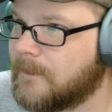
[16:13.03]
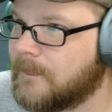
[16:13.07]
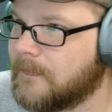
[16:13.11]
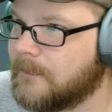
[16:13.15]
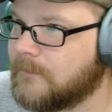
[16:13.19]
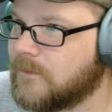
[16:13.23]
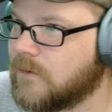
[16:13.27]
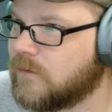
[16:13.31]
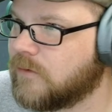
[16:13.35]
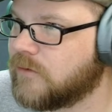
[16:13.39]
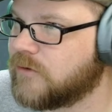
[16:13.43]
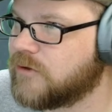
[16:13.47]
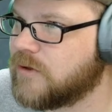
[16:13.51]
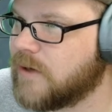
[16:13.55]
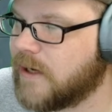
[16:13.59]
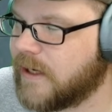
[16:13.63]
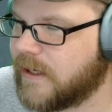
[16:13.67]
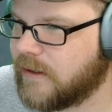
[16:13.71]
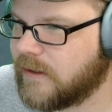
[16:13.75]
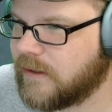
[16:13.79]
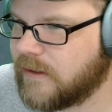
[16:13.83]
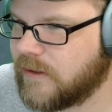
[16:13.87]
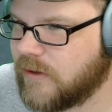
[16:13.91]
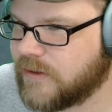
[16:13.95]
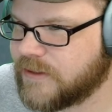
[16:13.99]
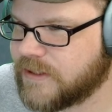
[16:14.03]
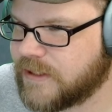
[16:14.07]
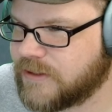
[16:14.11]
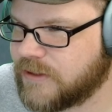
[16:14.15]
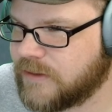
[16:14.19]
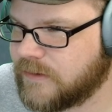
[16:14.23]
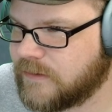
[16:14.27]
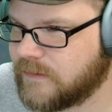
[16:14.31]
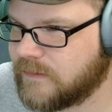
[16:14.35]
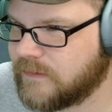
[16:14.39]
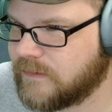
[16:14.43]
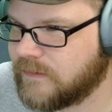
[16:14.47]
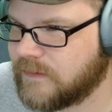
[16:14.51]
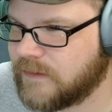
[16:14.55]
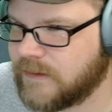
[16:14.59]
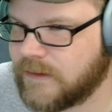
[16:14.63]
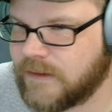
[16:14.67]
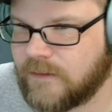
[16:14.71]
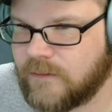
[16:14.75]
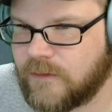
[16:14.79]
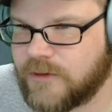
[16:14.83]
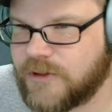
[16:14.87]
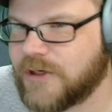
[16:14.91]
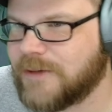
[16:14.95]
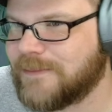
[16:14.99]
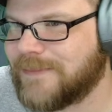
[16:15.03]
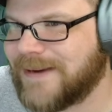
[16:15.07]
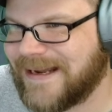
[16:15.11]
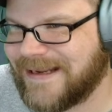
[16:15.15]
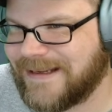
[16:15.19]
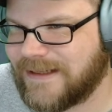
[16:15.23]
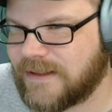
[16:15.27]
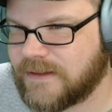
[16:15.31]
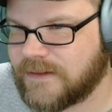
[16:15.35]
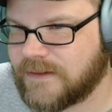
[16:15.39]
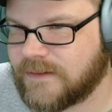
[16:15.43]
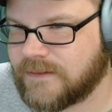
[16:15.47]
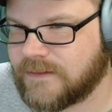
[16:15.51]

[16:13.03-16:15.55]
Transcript: Don't go too high or it yells at you. I want you to buy it.